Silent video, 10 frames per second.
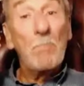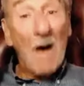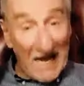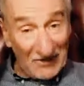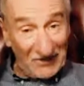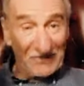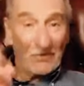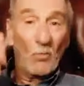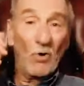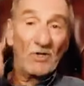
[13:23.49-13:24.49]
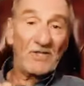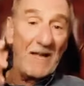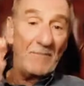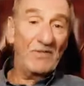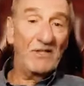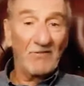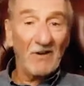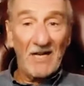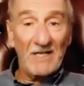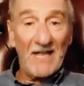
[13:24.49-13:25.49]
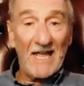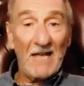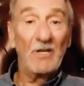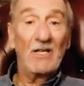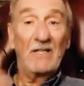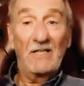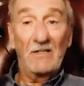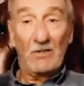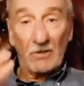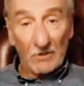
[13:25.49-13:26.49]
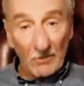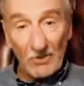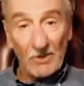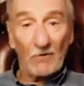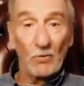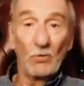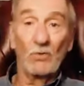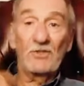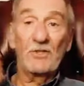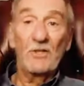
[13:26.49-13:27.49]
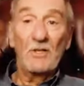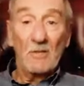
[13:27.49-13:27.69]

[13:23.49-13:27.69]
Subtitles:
But what's happening right now includes, of course,